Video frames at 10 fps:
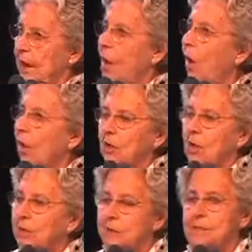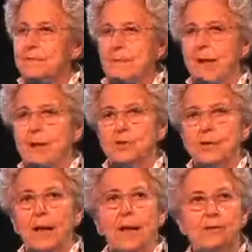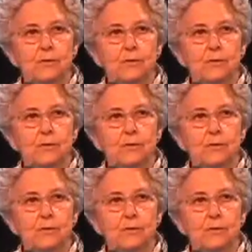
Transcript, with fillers: all causes of action had to